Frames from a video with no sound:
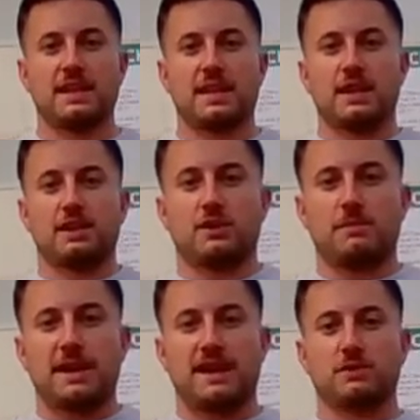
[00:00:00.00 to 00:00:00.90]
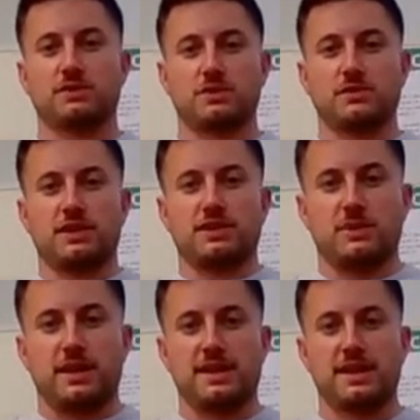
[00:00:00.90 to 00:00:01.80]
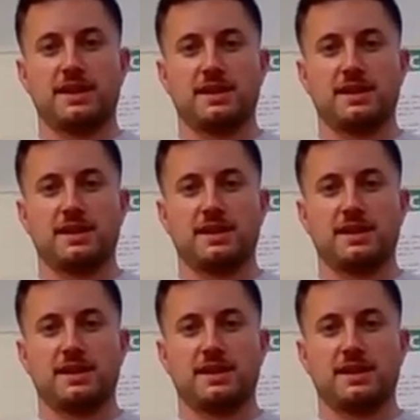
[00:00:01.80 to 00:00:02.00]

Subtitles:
Now you're going to go backwards. Go the other way.